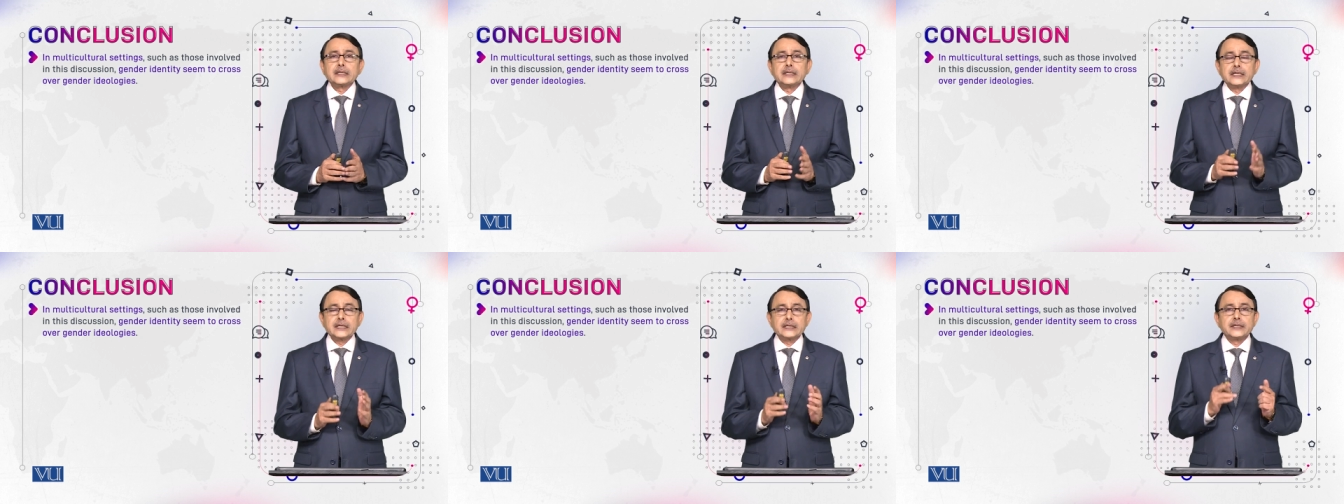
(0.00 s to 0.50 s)

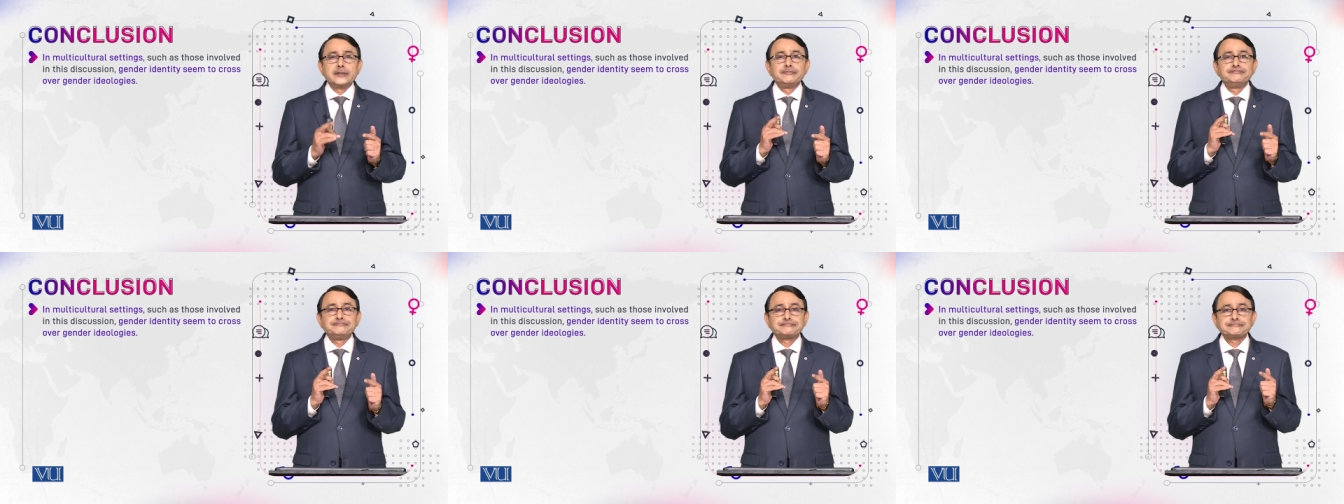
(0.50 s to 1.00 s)
that
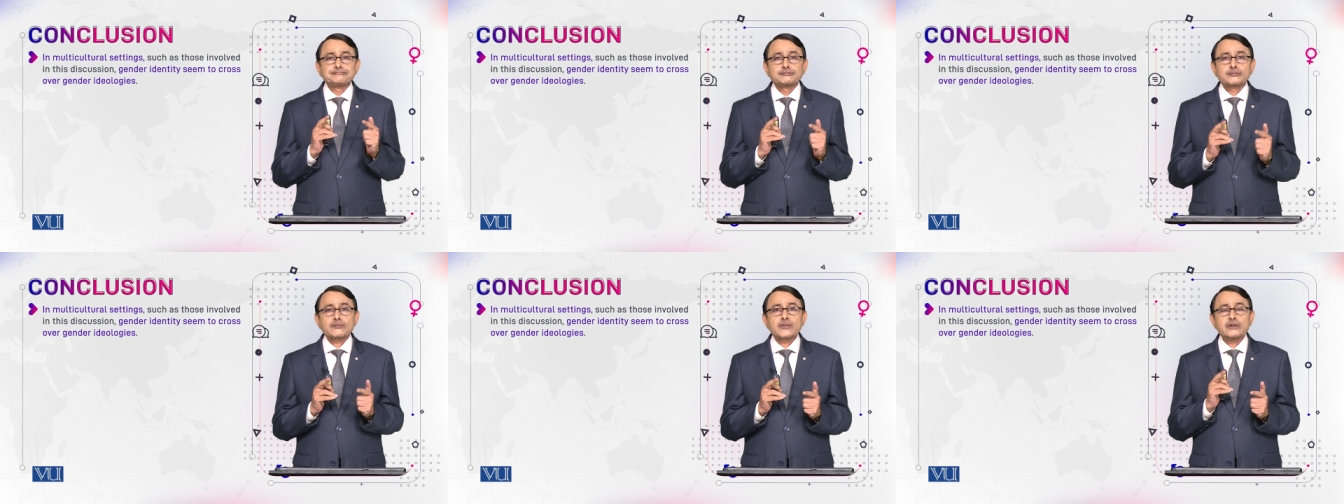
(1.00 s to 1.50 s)

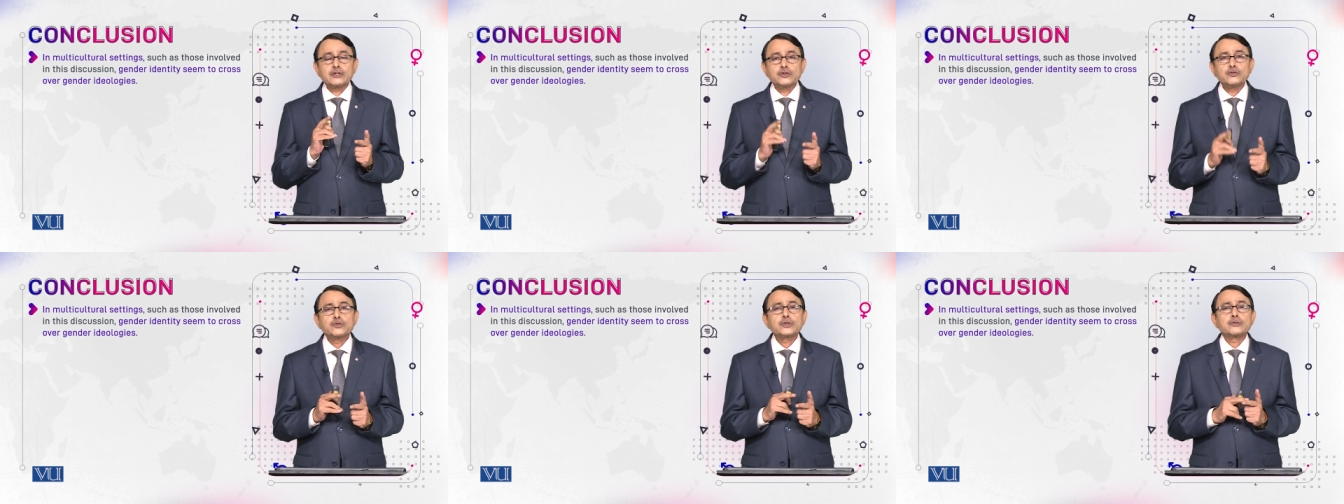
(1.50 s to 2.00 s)

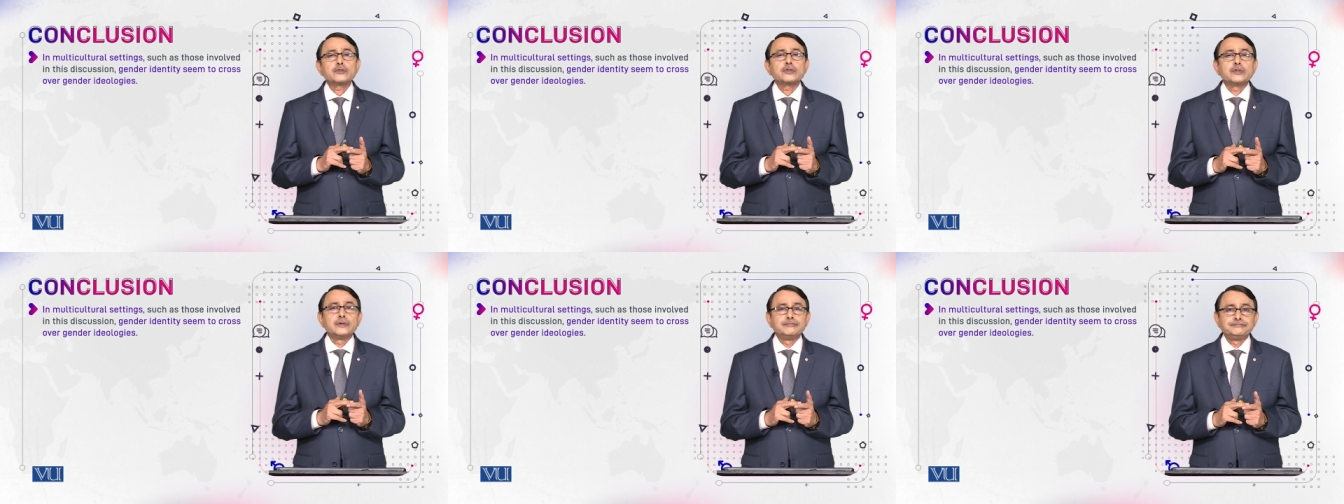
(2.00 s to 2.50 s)
you should
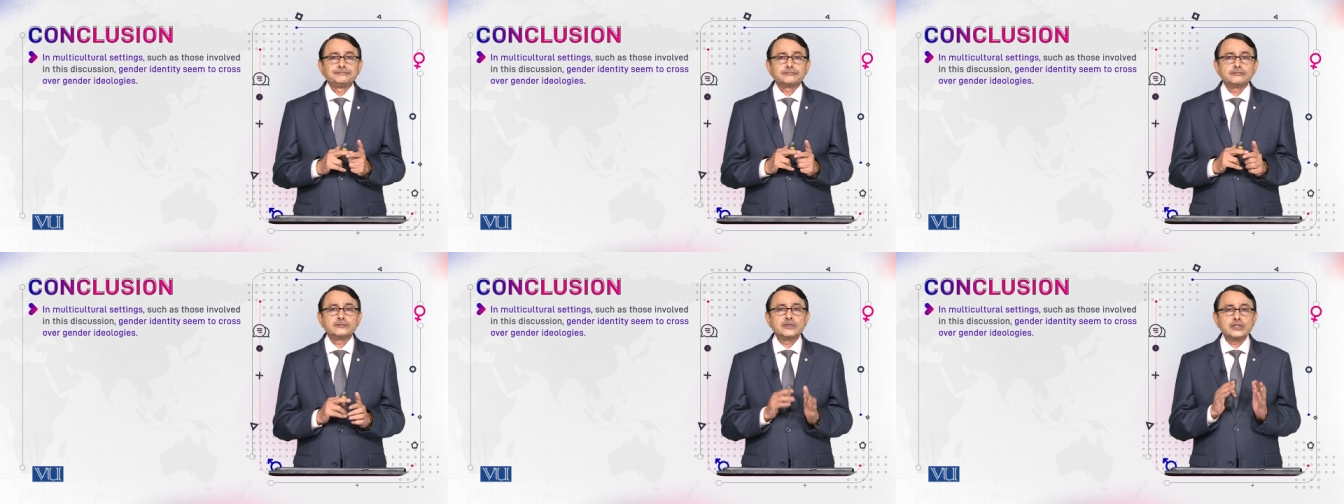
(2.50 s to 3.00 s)

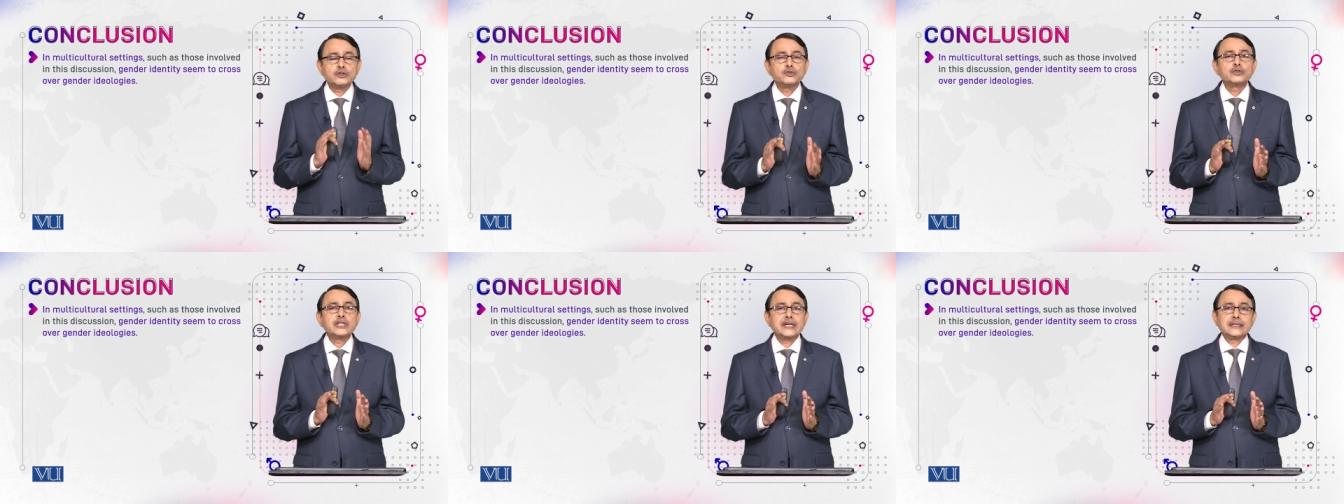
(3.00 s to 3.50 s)
know
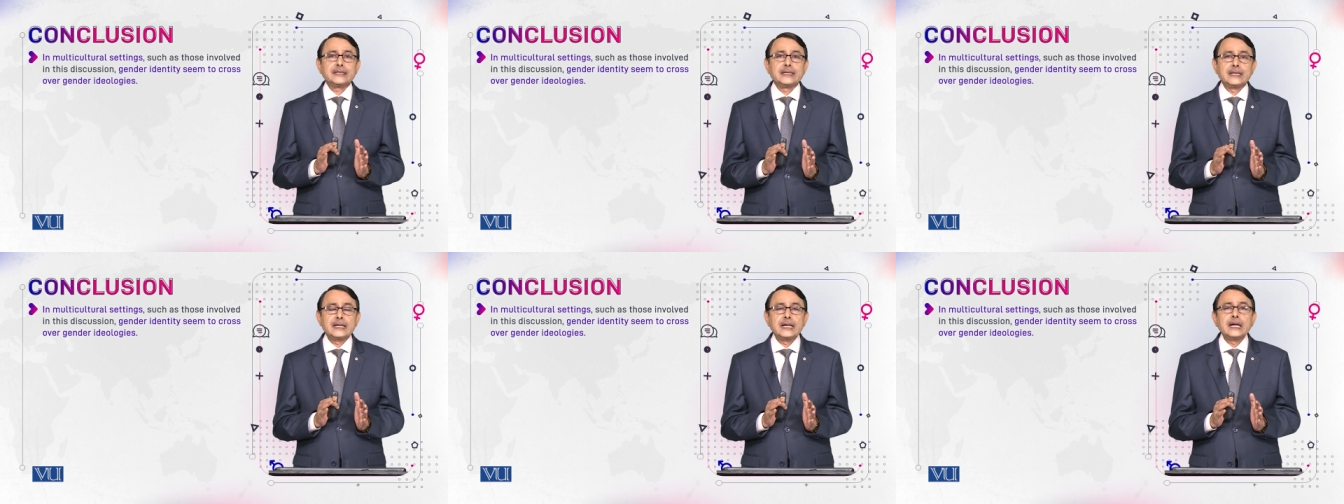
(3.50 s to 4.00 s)
that
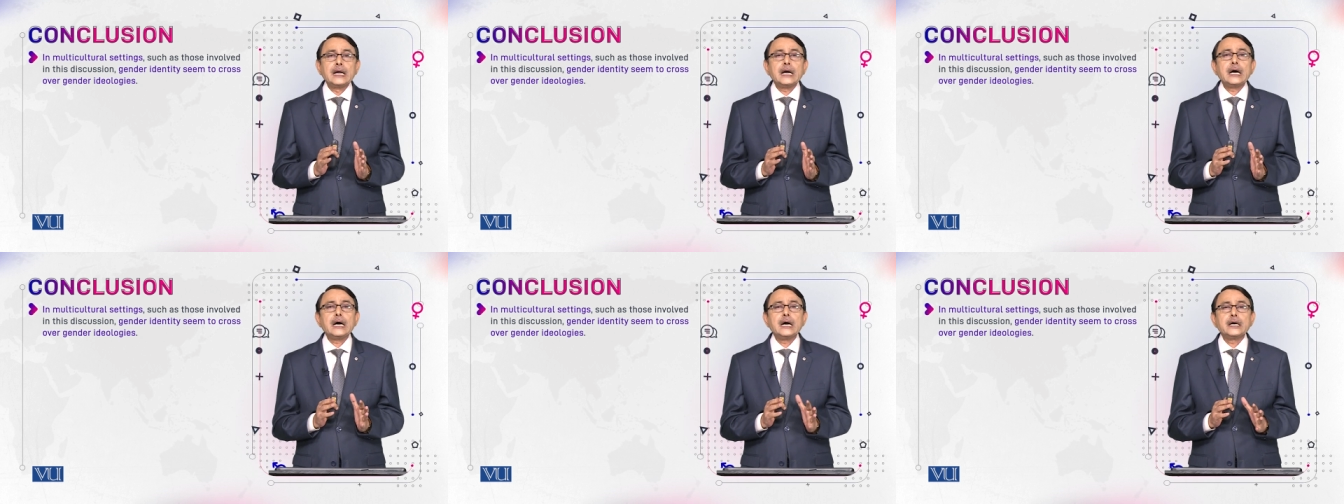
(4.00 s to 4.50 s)

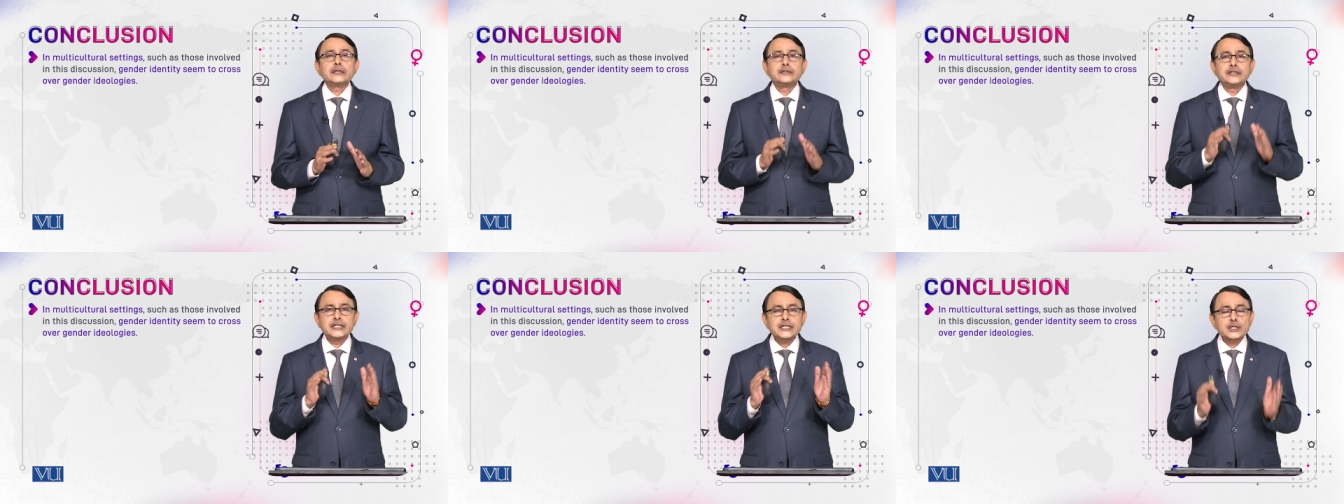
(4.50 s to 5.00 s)
our
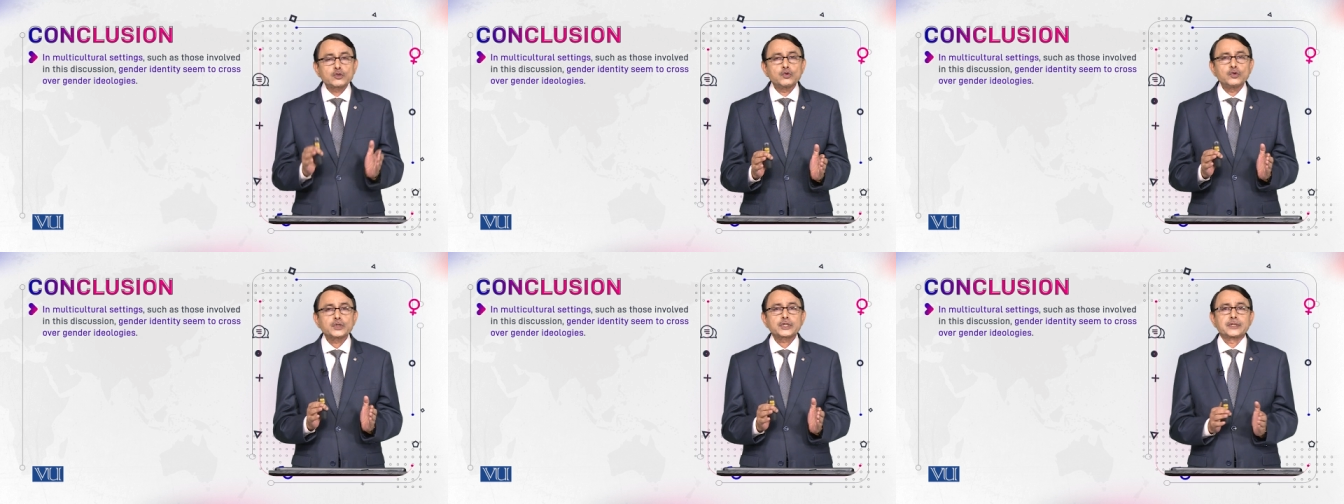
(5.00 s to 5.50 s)

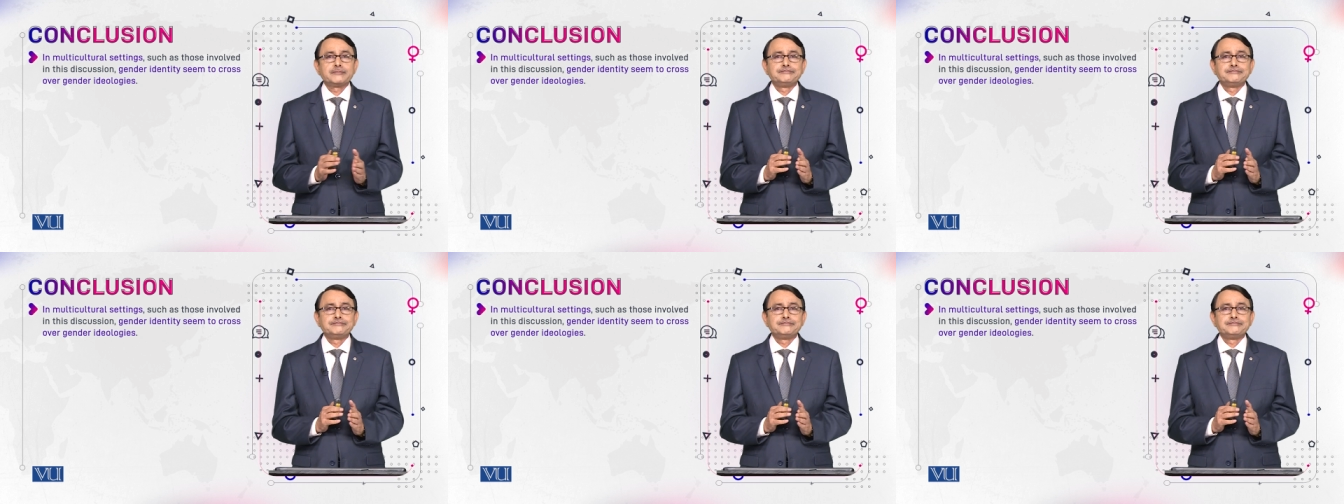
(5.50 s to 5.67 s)
discourse